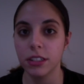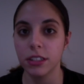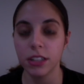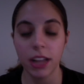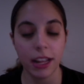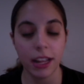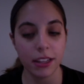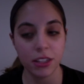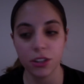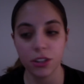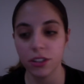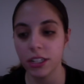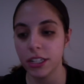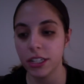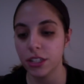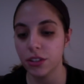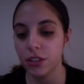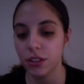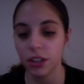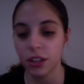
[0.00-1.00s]
Like, seriously,
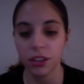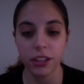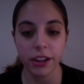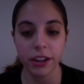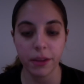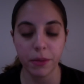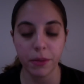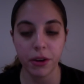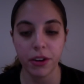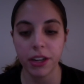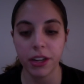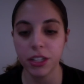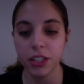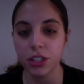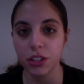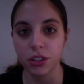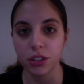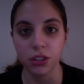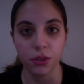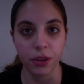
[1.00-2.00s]
do not think about it,
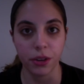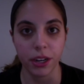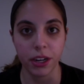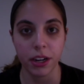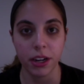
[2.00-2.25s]
just do it.